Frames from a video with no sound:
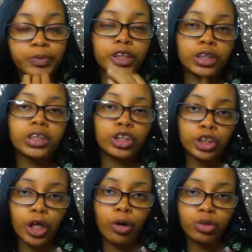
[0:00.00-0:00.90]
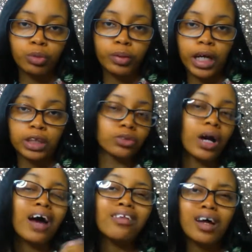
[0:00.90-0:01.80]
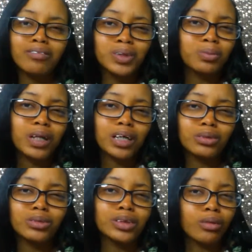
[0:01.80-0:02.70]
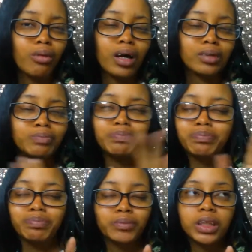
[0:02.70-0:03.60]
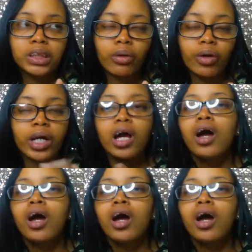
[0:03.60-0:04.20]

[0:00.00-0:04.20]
The, the show Supernatural, I love Supernatural. It's so good. So good.